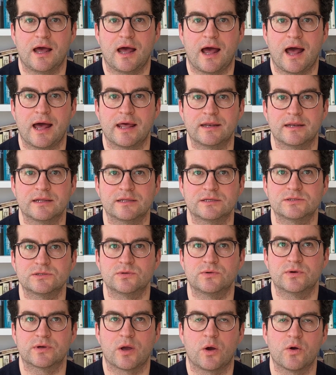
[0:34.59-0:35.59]
And it's
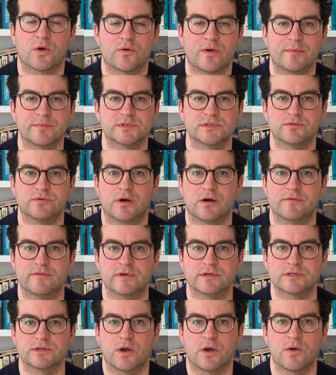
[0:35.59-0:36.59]
talking O Quam
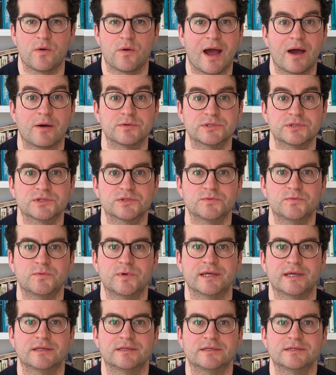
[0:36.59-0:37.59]
Suavis, Oh How
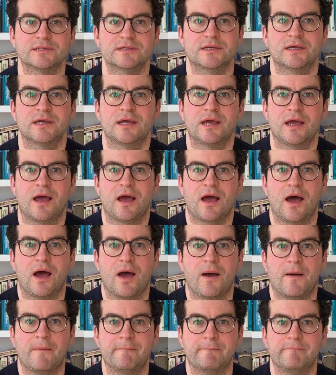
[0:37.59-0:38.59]
Sweet.
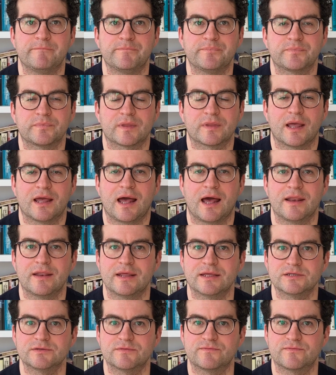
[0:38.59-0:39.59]
Um, and
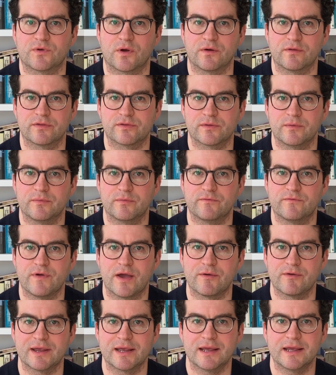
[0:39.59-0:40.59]
it's got some
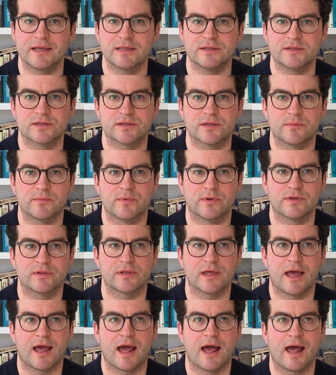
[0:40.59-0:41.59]
very intimate
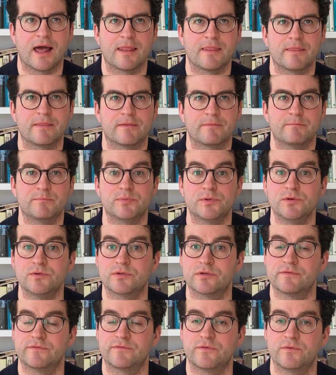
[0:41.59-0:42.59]
and
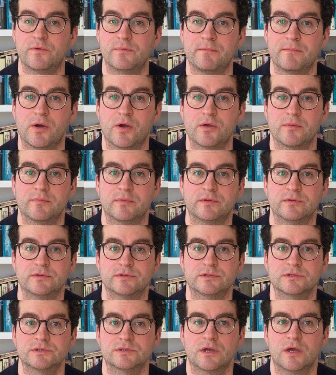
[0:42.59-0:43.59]
beautiful
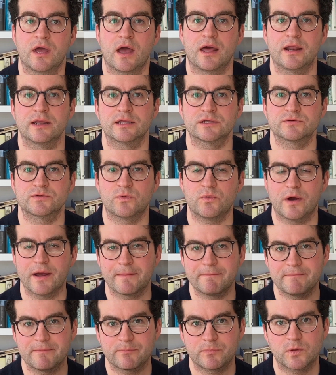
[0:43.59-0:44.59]
moments and it's quite
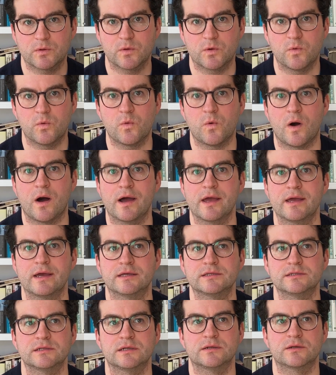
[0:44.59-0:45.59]

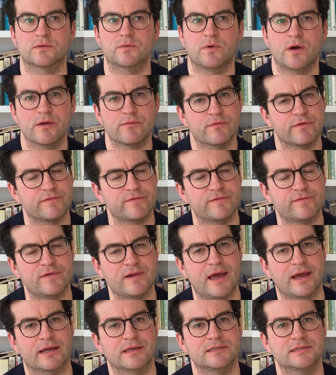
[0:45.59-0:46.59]
quiet and quite
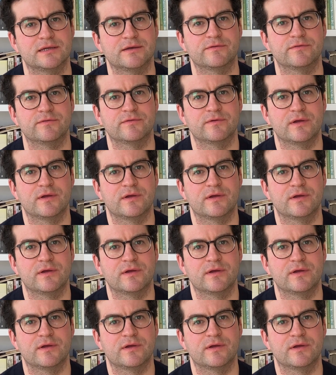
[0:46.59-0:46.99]
reflective.